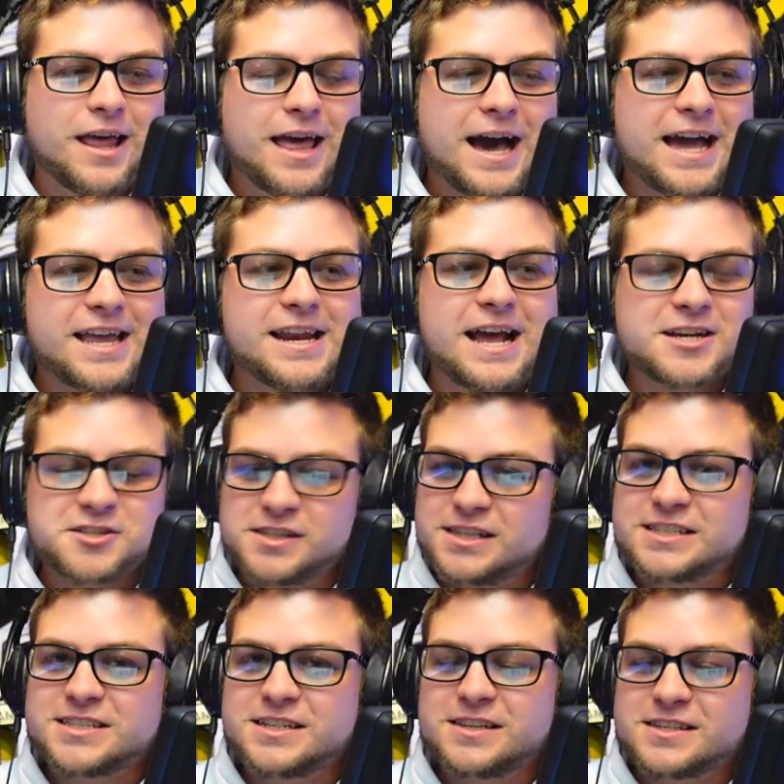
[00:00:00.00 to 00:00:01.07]
I can actually
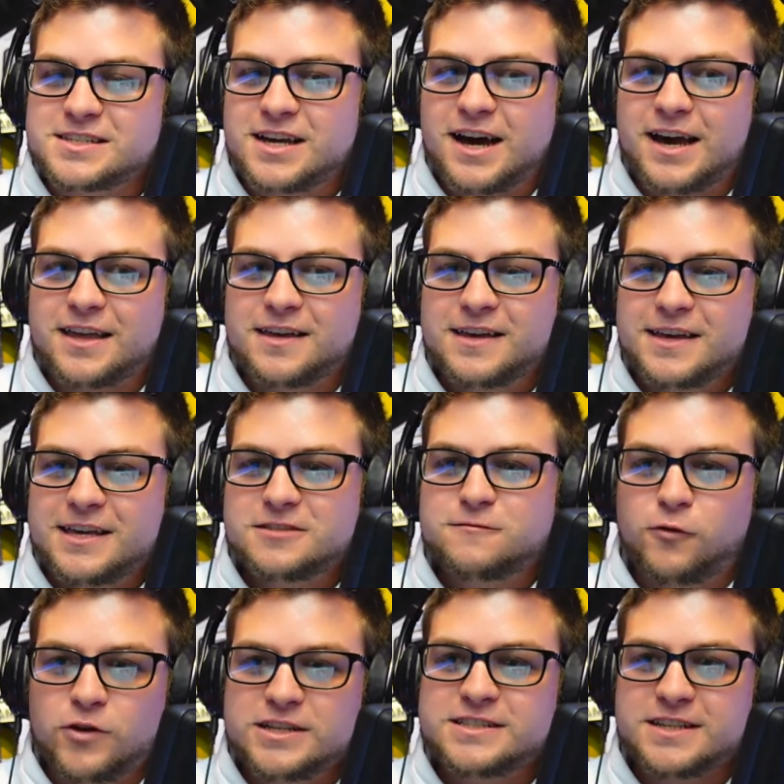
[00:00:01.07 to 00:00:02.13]
listen to this guy. His
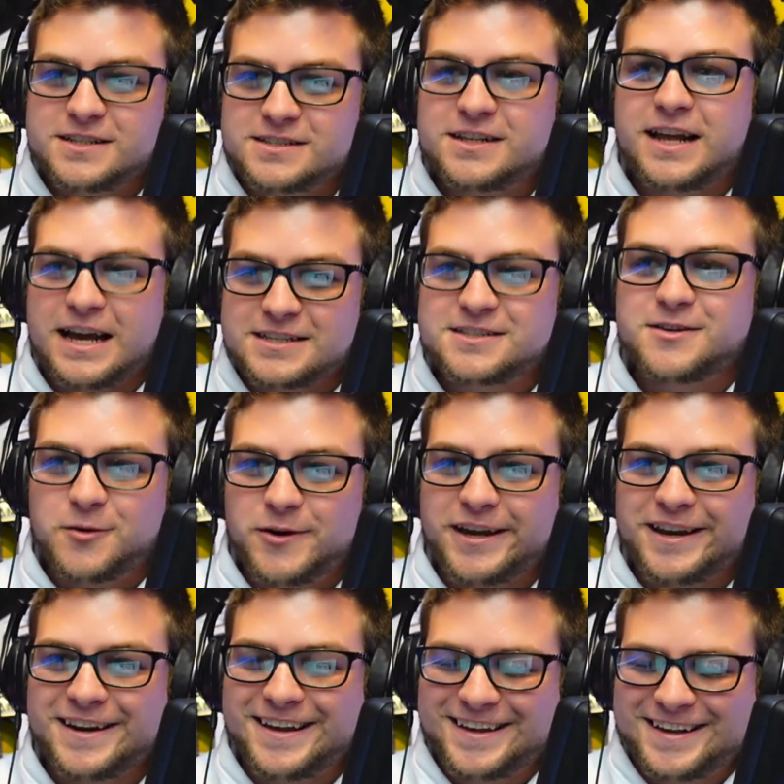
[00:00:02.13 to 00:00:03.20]
voice isn't as
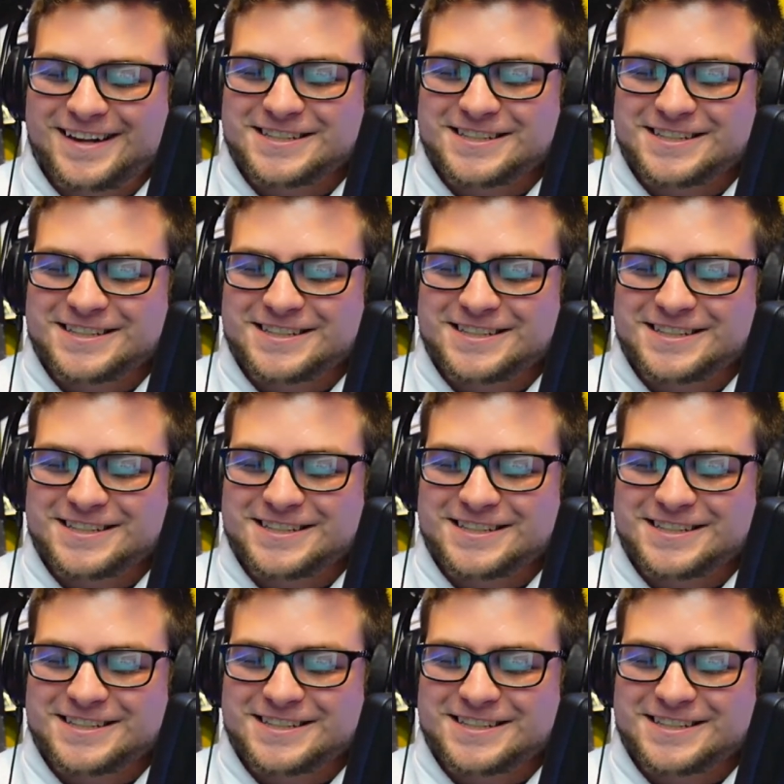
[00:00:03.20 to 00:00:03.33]
annoying because